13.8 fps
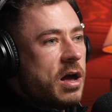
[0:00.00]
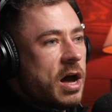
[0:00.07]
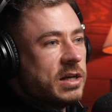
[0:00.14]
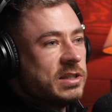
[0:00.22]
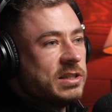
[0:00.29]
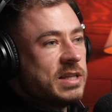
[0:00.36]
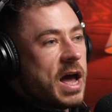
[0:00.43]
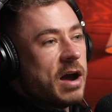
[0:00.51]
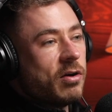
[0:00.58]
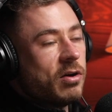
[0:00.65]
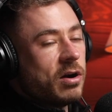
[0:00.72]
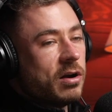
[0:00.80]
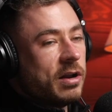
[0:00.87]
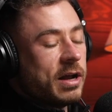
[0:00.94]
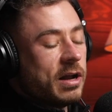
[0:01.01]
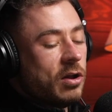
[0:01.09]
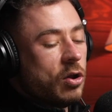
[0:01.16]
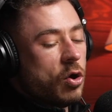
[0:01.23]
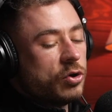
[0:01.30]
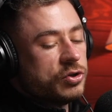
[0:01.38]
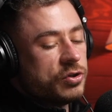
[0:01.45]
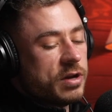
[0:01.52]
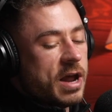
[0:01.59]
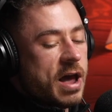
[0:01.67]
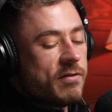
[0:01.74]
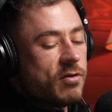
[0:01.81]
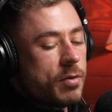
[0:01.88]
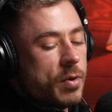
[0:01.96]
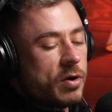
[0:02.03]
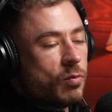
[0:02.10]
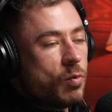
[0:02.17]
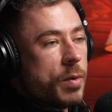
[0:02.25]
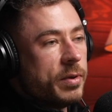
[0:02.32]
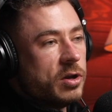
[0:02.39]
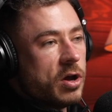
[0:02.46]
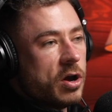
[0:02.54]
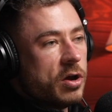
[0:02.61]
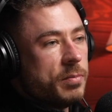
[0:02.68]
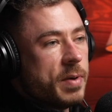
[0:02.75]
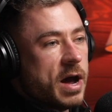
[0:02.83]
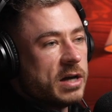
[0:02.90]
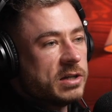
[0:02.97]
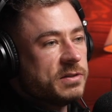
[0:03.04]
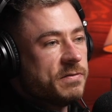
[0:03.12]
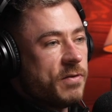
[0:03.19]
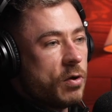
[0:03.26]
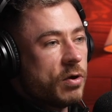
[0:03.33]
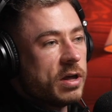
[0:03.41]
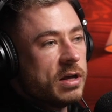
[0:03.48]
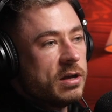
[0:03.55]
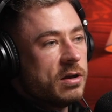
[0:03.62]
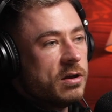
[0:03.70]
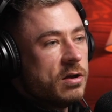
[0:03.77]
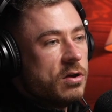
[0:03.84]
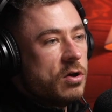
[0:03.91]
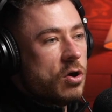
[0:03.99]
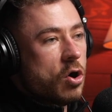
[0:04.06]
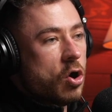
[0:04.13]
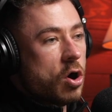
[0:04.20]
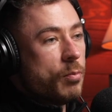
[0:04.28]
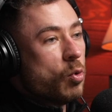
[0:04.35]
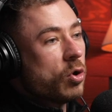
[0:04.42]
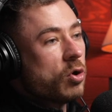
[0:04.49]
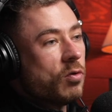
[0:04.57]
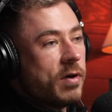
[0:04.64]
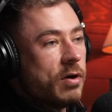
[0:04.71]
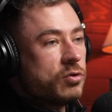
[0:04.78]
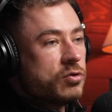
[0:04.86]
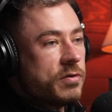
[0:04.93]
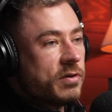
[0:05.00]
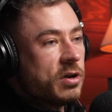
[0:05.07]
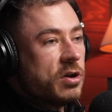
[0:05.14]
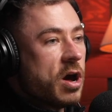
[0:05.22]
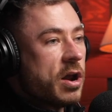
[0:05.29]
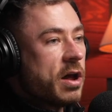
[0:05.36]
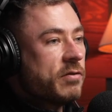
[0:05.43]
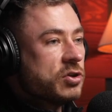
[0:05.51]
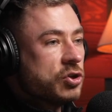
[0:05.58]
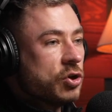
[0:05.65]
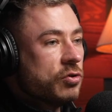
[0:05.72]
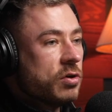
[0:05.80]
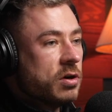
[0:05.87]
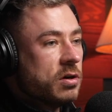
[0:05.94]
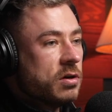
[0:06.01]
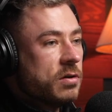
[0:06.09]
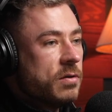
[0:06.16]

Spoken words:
a staggering, like a larger than ever amount of women now past 30 are more career driven and not having children.